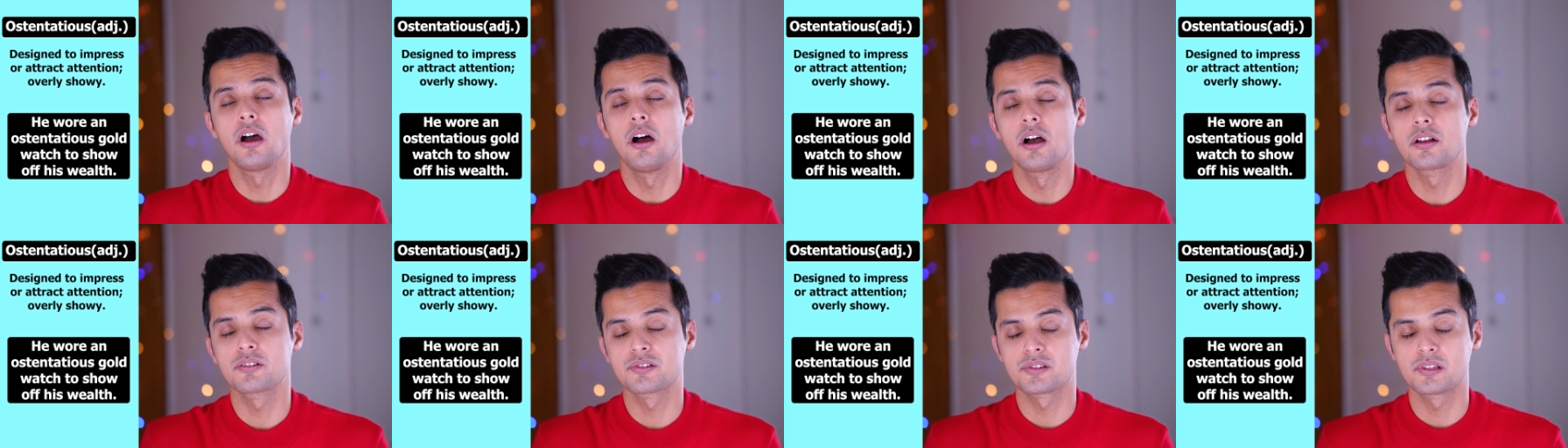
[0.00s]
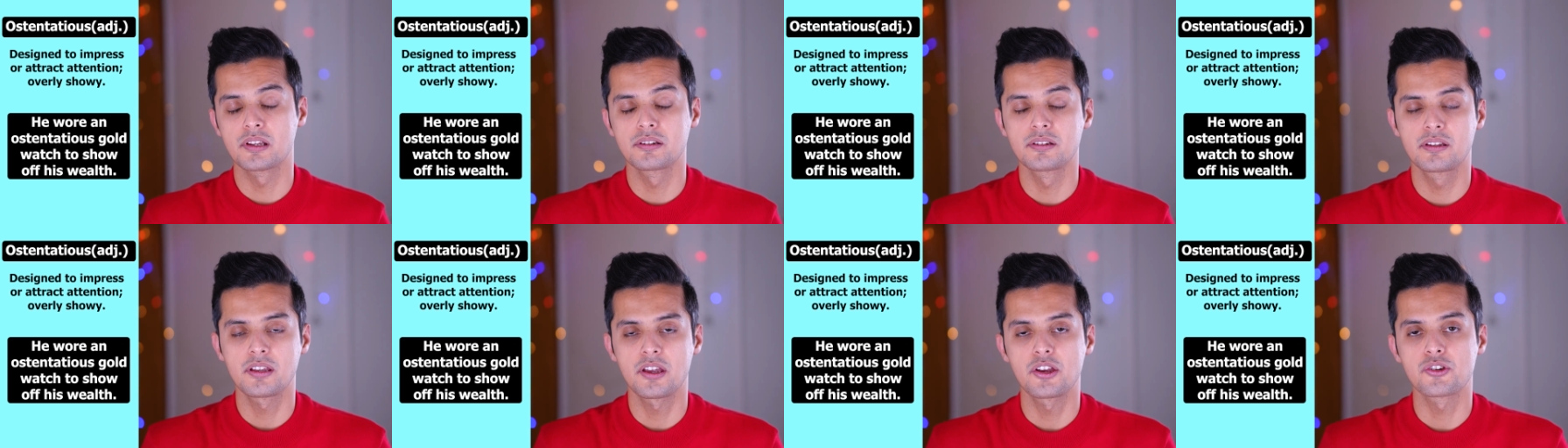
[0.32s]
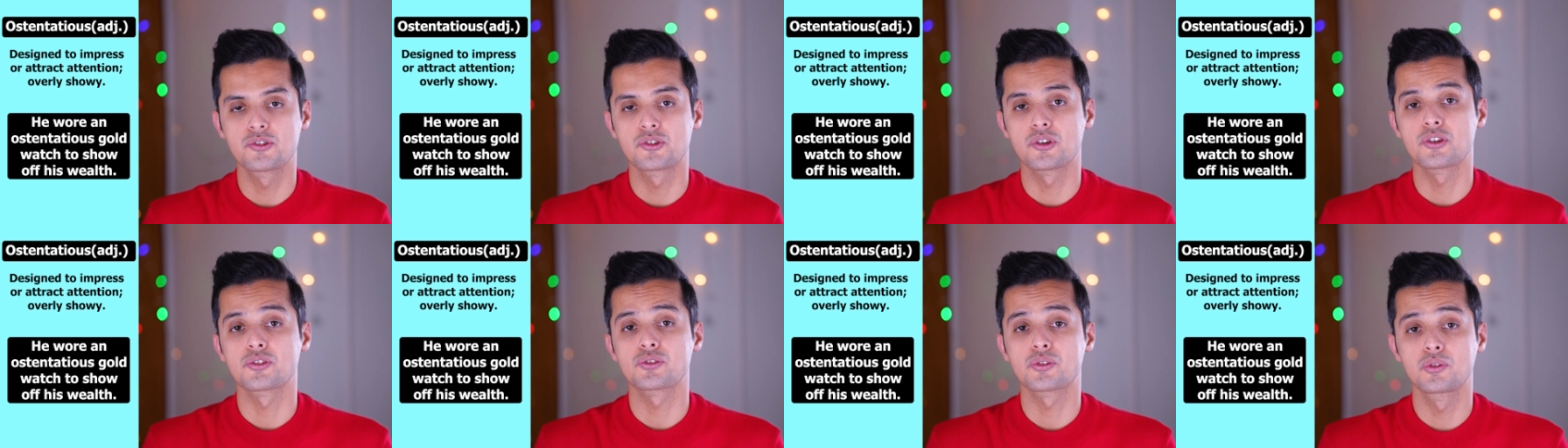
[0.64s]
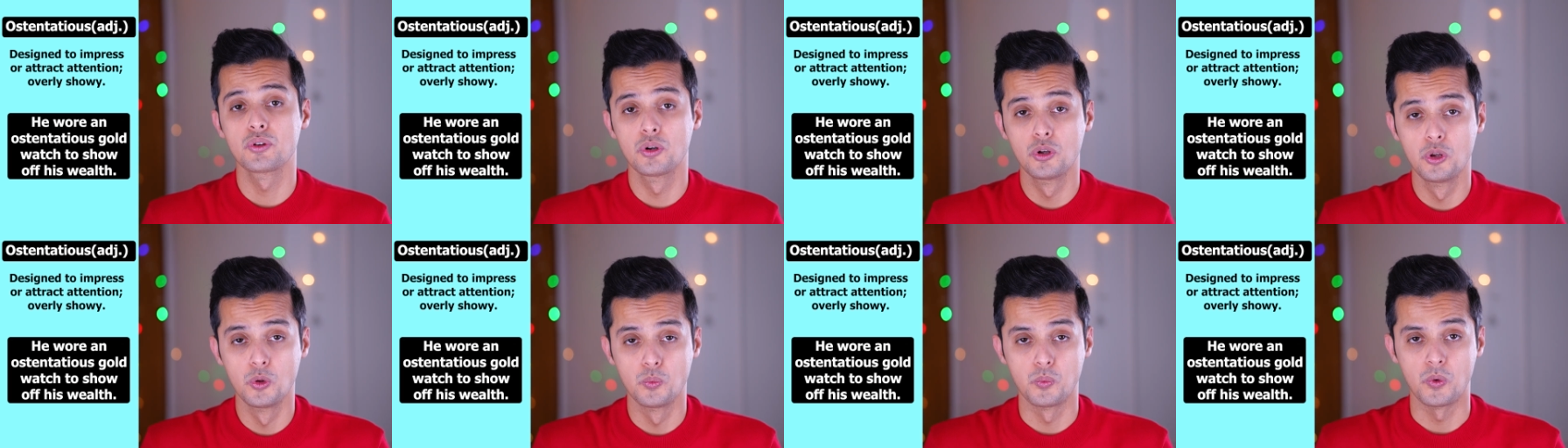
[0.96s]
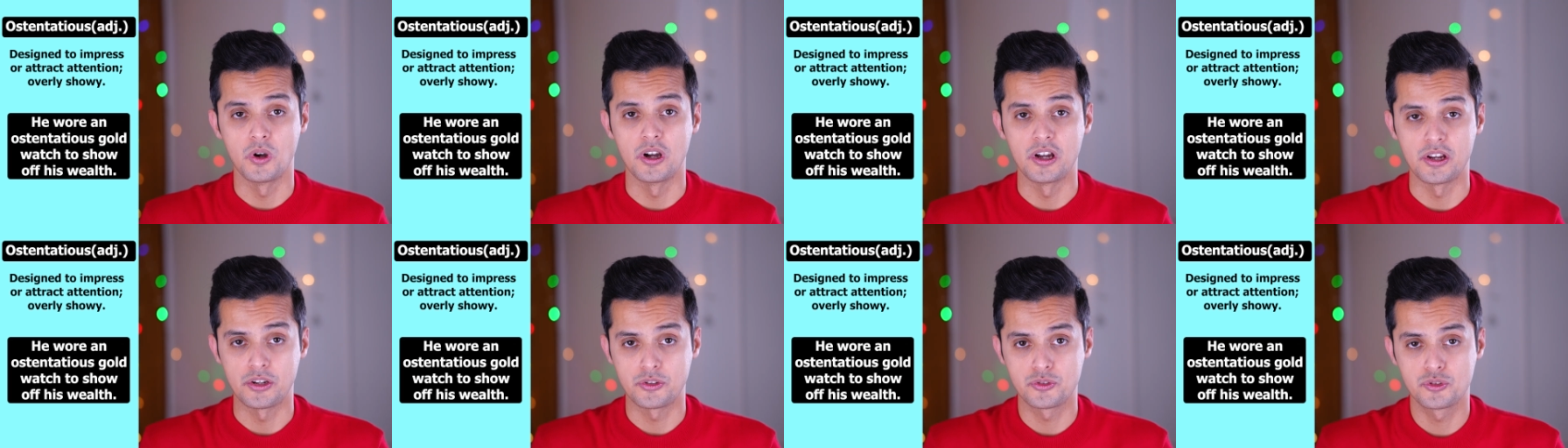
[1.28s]
ostentatious gold
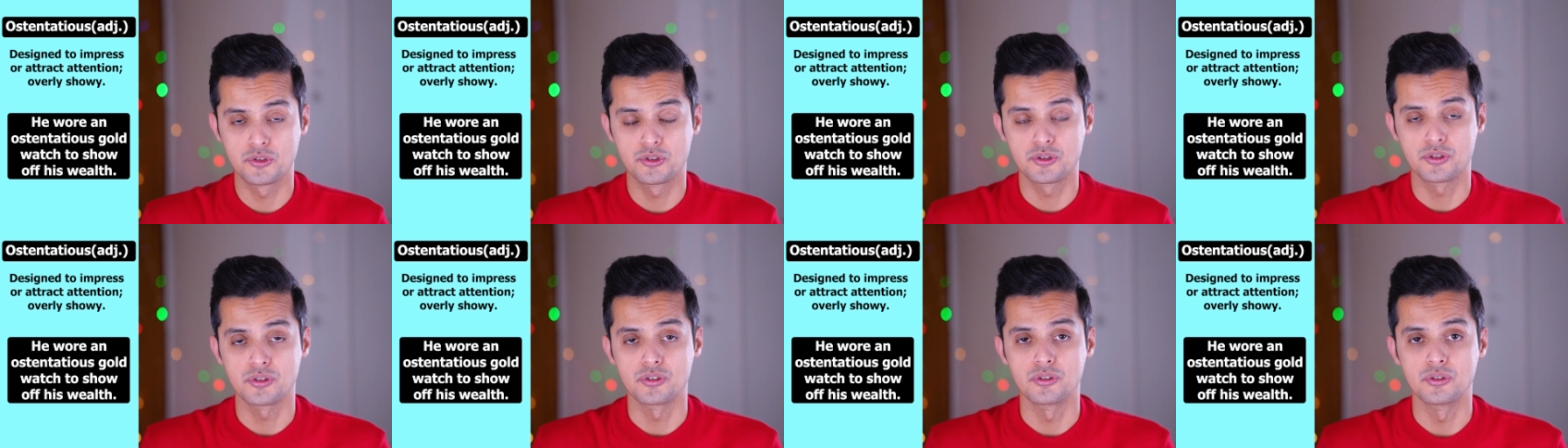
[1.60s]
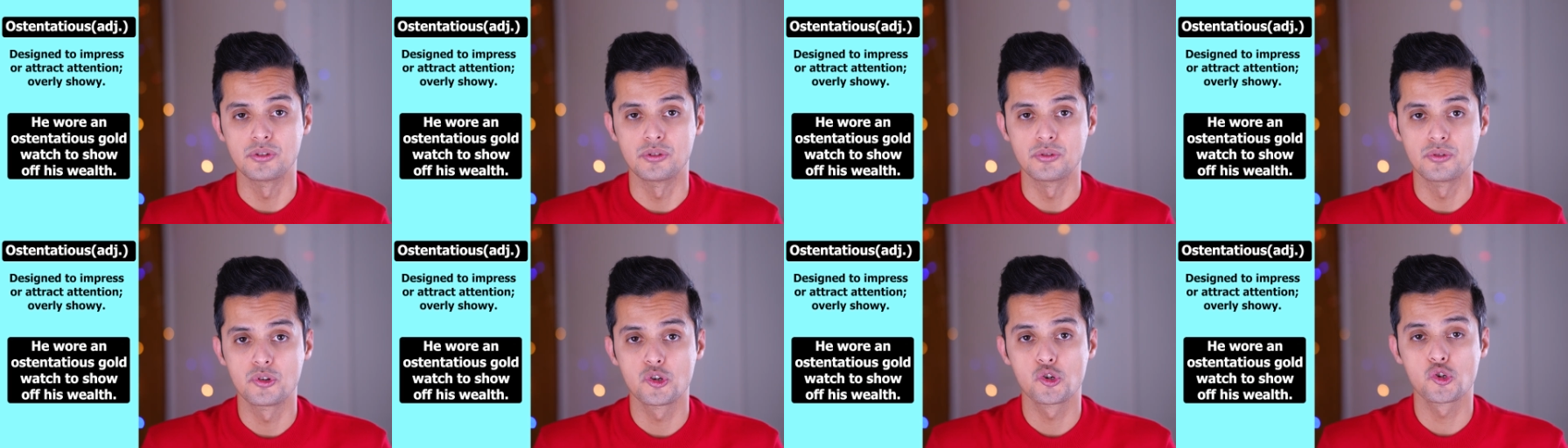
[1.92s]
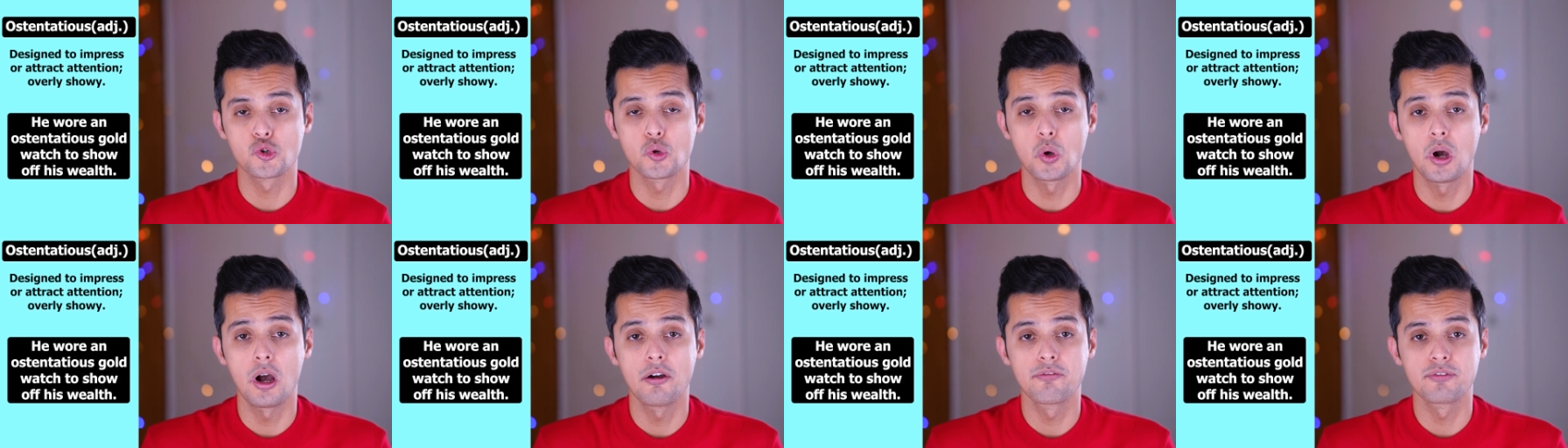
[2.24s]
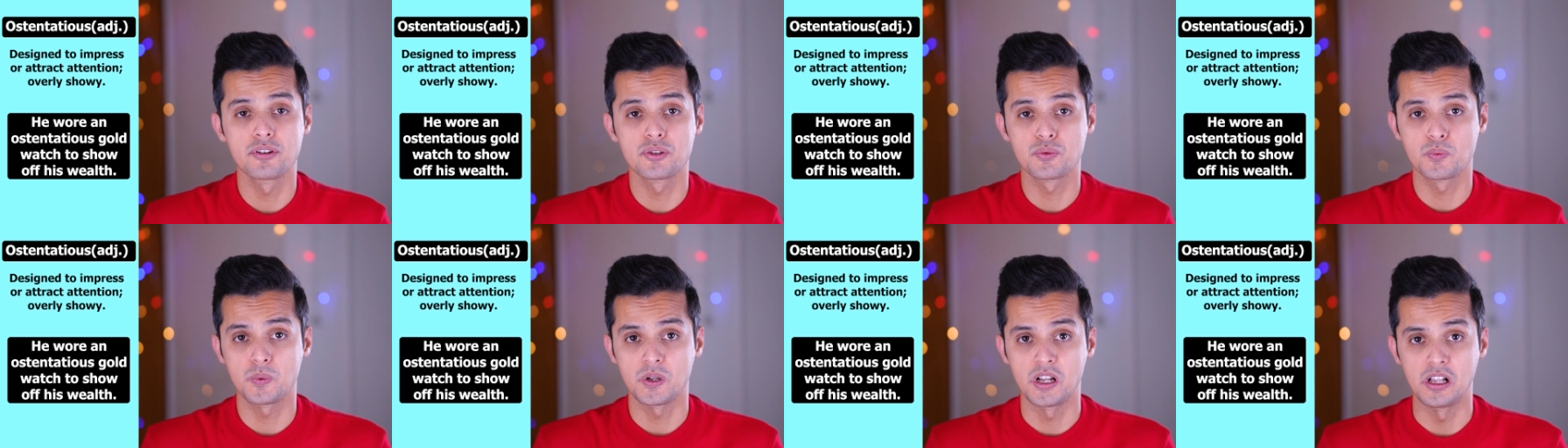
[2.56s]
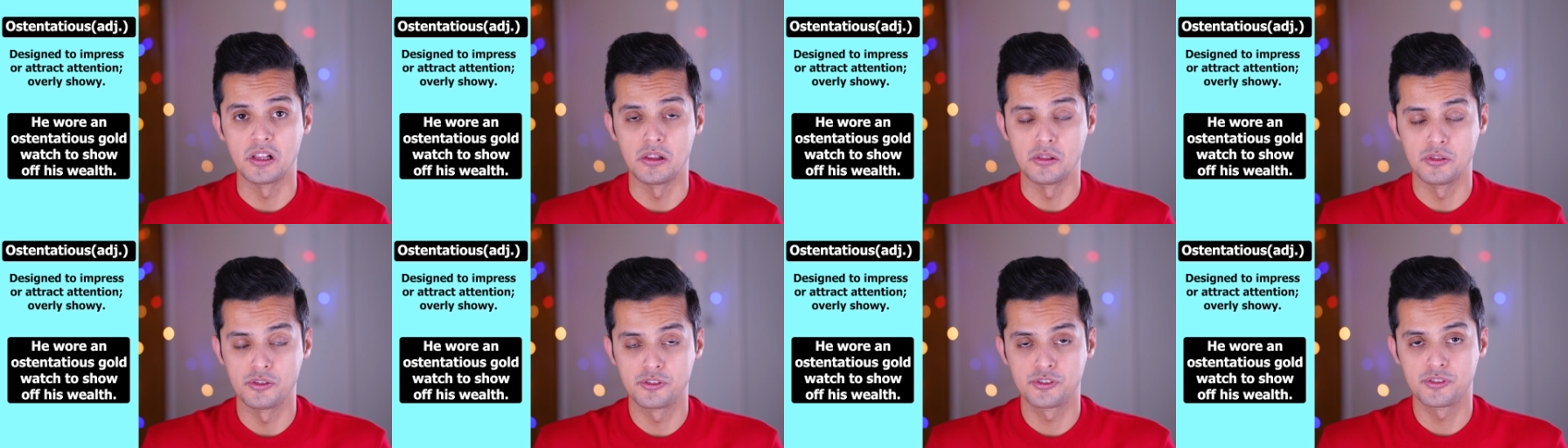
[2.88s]
watch to show off his
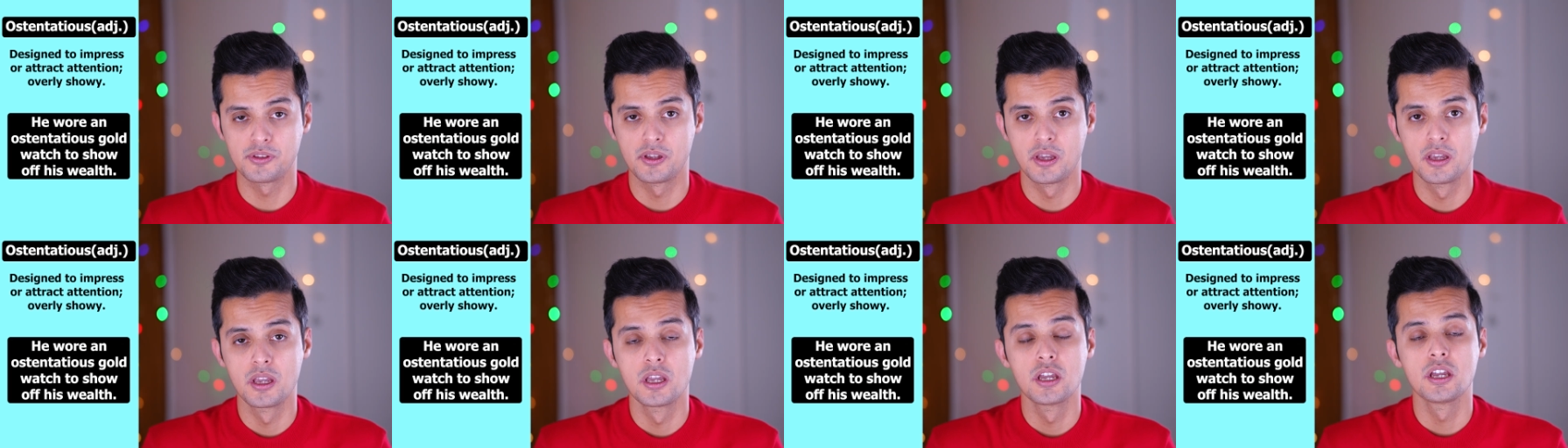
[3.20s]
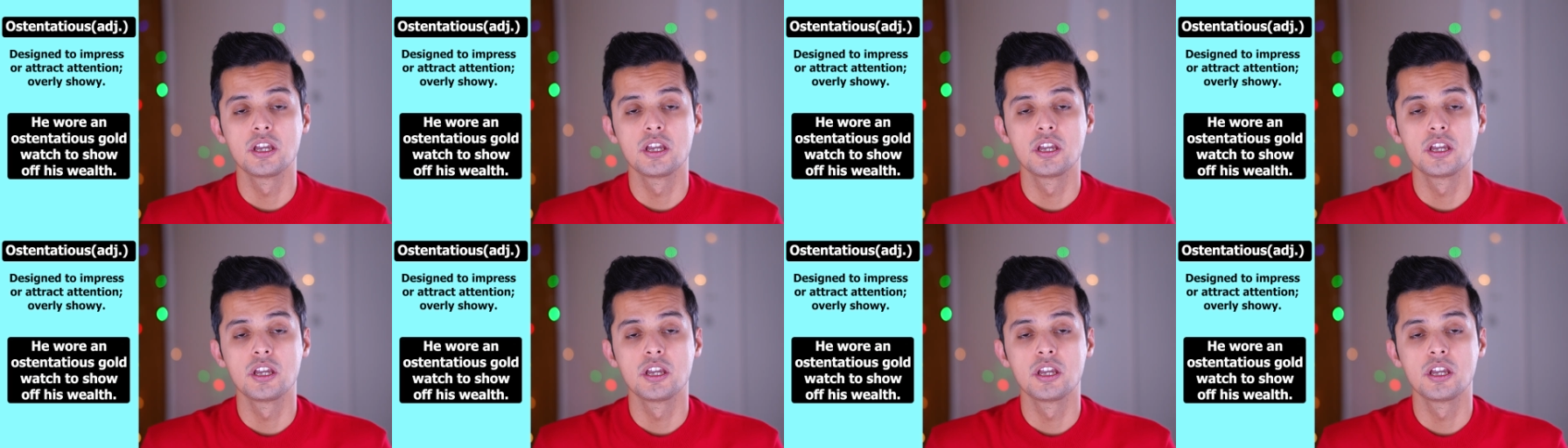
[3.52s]
wealth.